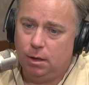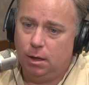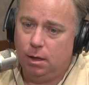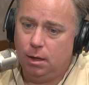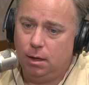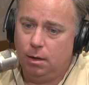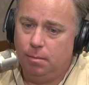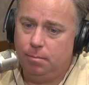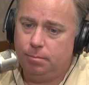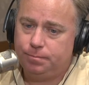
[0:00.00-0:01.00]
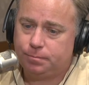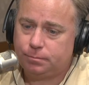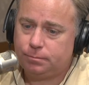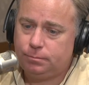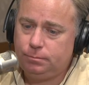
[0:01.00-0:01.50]
right? Um,
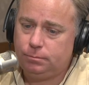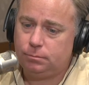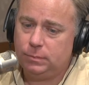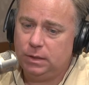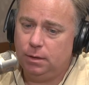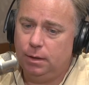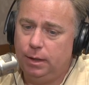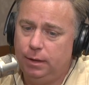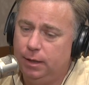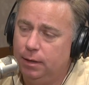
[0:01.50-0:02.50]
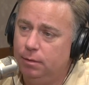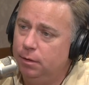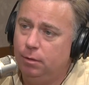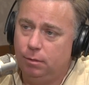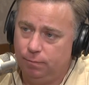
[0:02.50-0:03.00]
and then
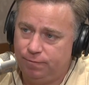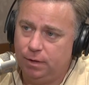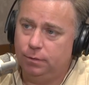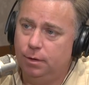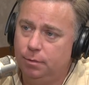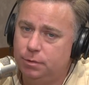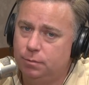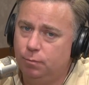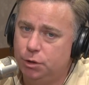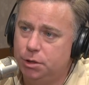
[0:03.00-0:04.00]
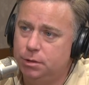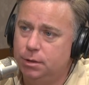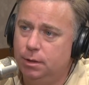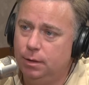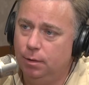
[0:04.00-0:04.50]
you, field notes, which is
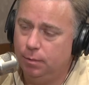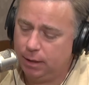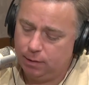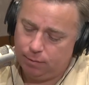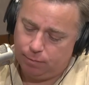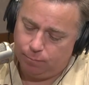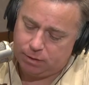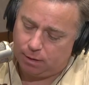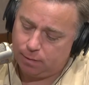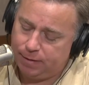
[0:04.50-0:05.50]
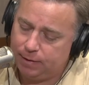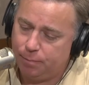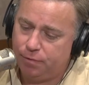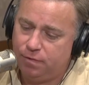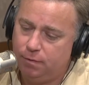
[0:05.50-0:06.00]
uh, you know, again, we talked about that
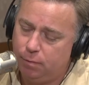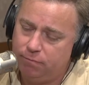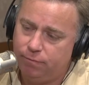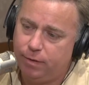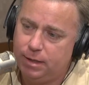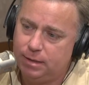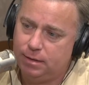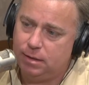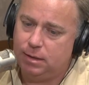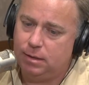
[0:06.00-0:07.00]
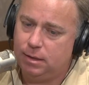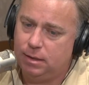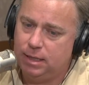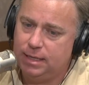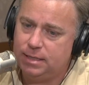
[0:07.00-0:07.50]
procedure. We have a very
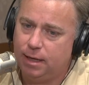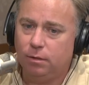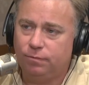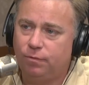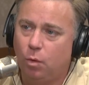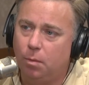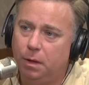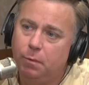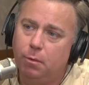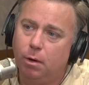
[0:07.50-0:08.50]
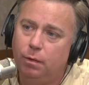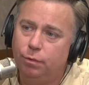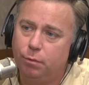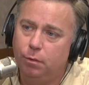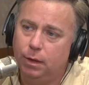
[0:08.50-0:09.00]
detailed form that we run
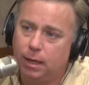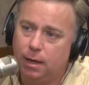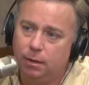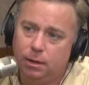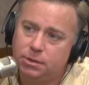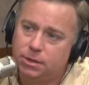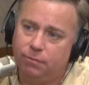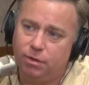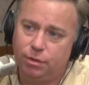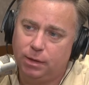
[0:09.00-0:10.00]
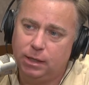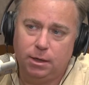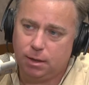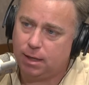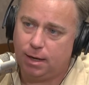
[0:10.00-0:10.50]
through that kind of lists everything that you
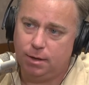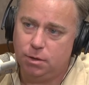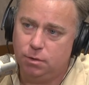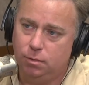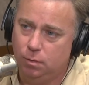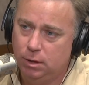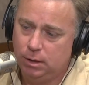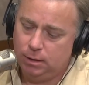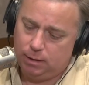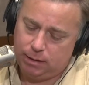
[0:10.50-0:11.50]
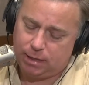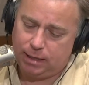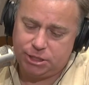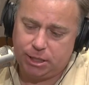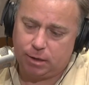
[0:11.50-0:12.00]
could kind of do, and you
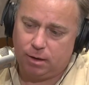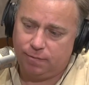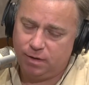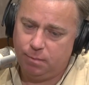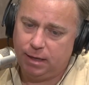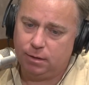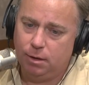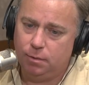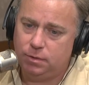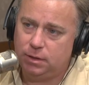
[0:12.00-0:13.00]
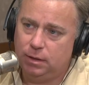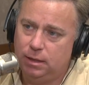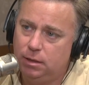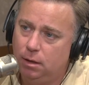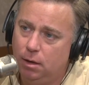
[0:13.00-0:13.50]
kind of check off and you make notes, and
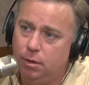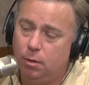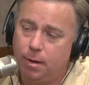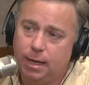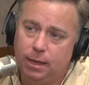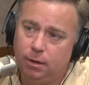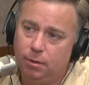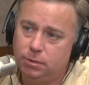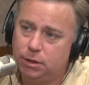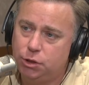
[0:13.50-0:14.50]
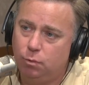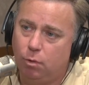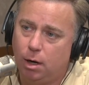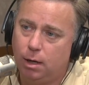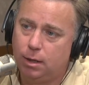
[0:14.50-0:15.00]
then you know you're making notes as you
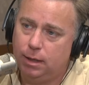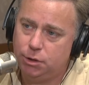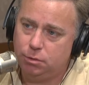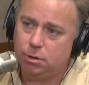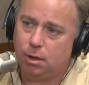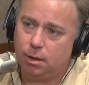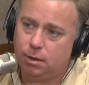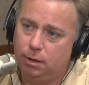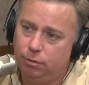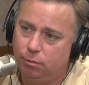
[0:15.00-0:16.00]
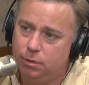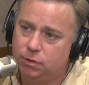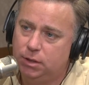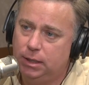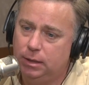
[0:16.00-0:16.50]
walk and as you talk through a
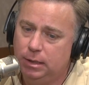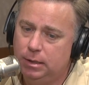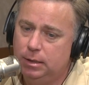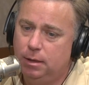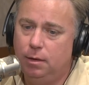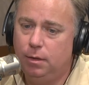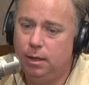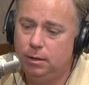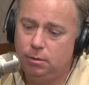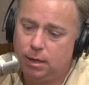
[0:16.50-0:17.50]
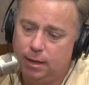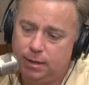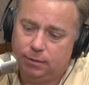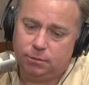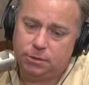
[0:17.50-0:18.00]
scene, and then you kind of
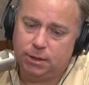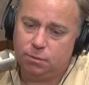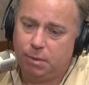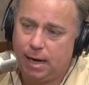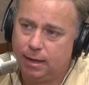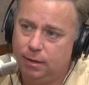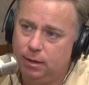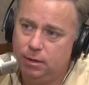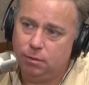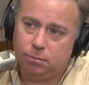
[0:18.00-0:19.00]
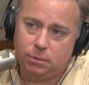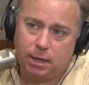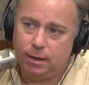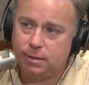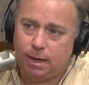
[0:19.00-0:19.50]
take those things back and then you'll
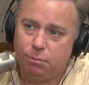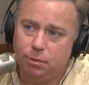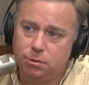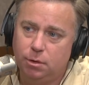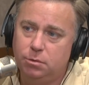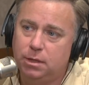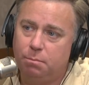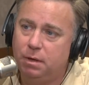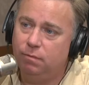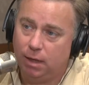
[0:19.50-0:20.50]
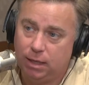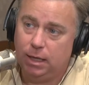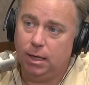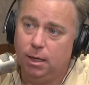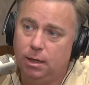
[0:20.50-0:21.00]
kind of type those notes up you
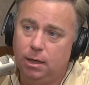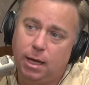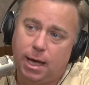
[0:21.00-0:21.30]
again and